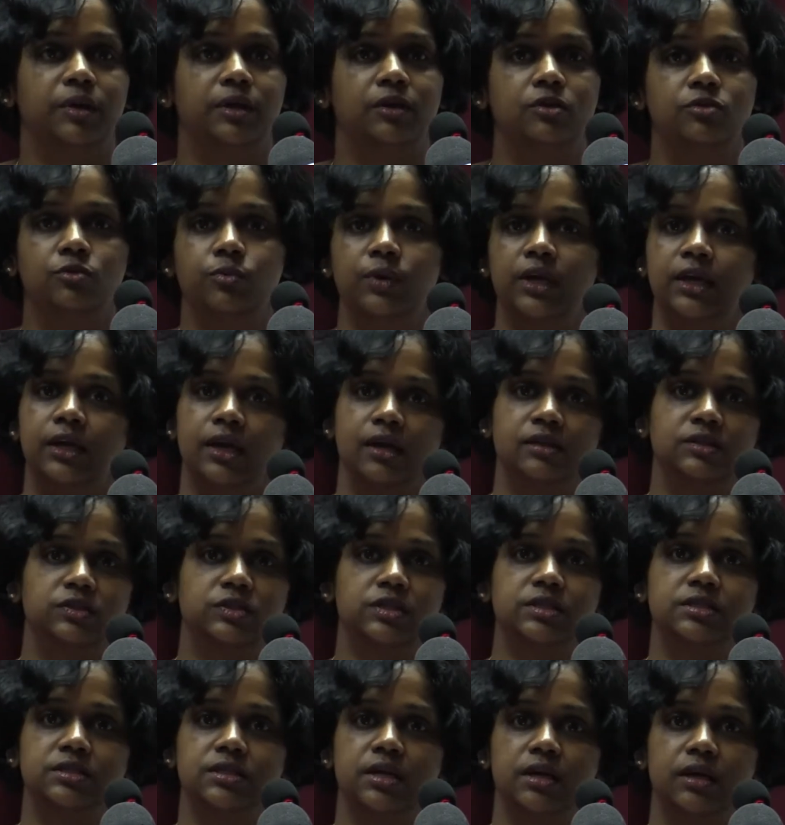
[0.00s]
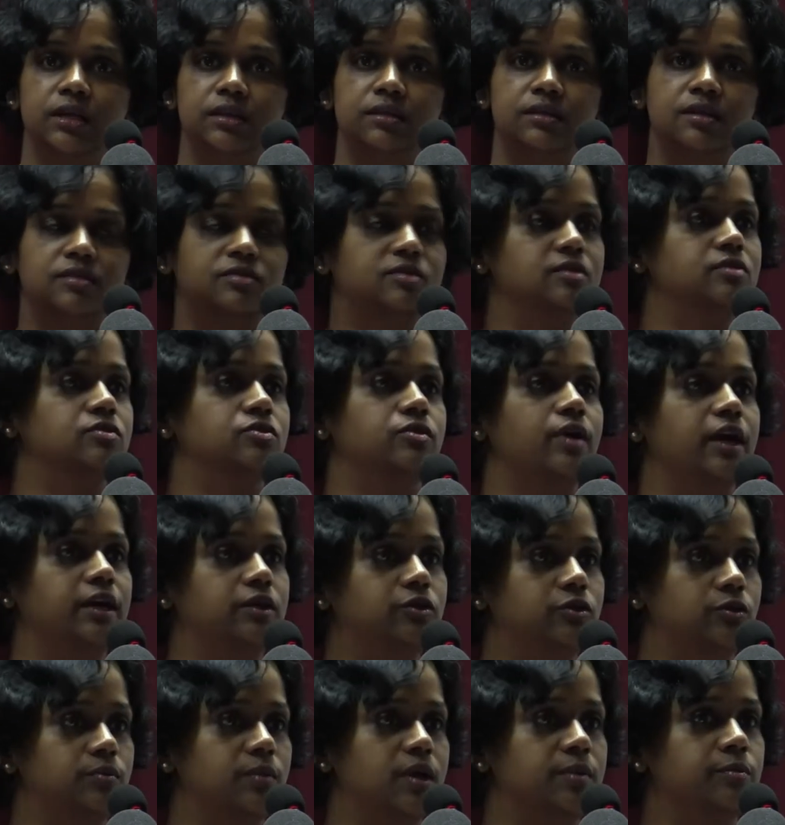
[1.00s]
Because we can just say this is
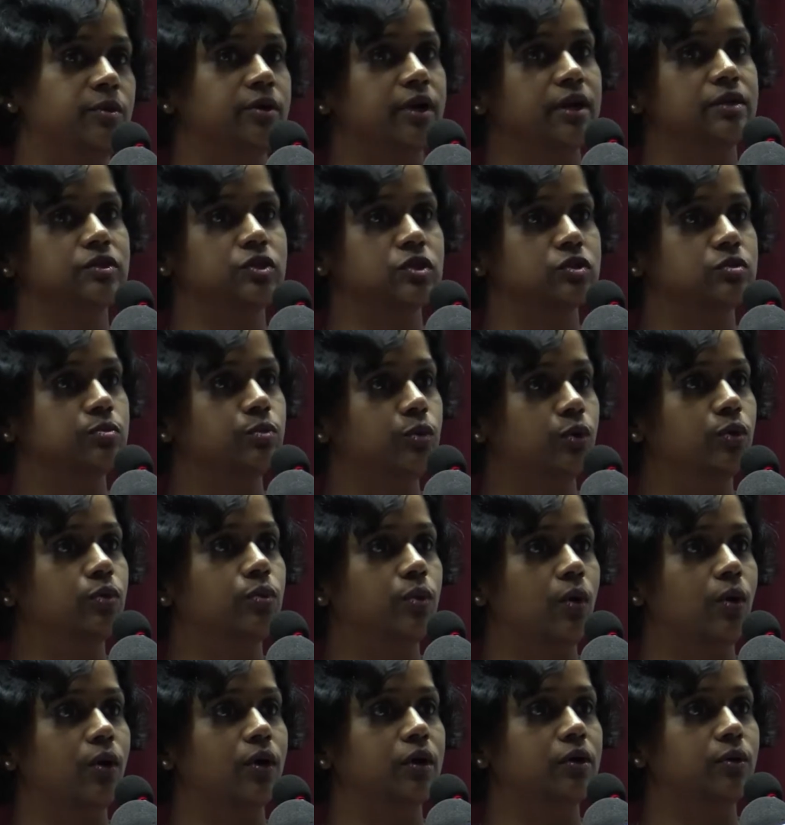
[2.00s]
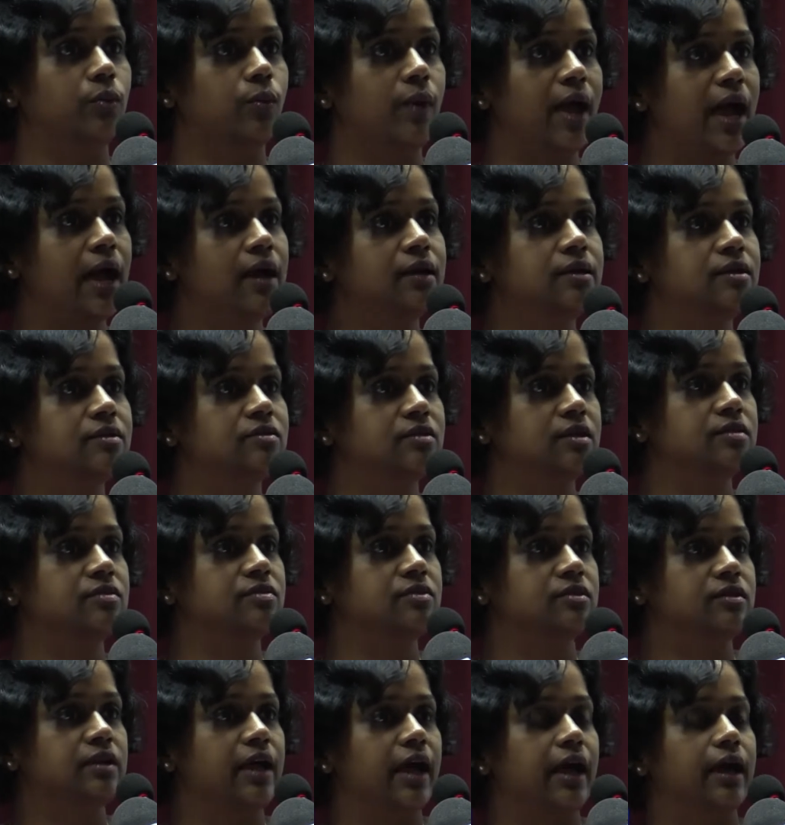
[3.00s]
right to memory and just move on. Where does it
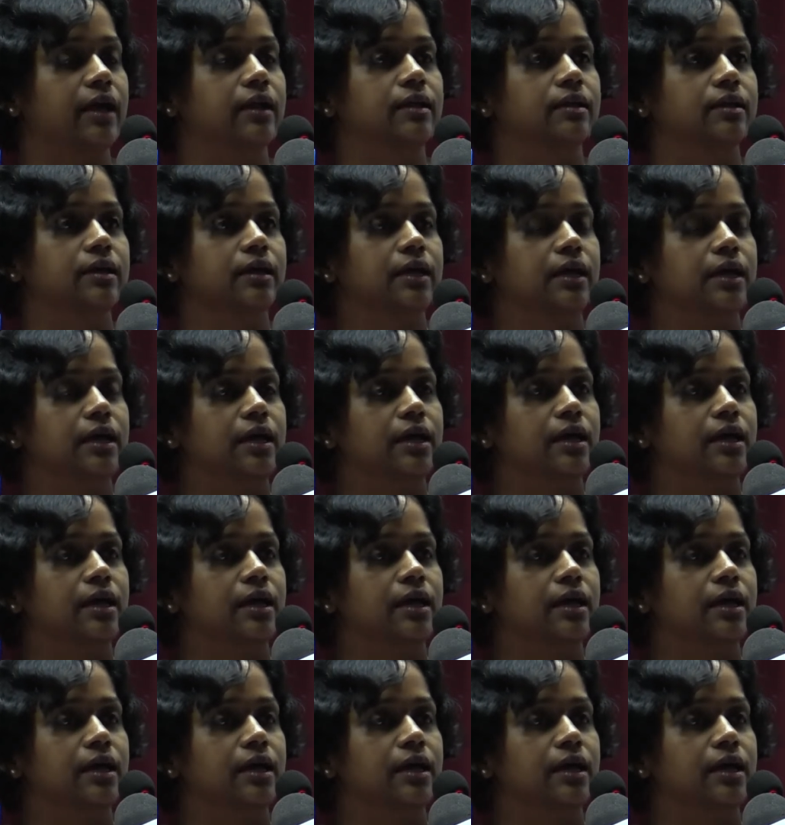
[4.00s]
stand?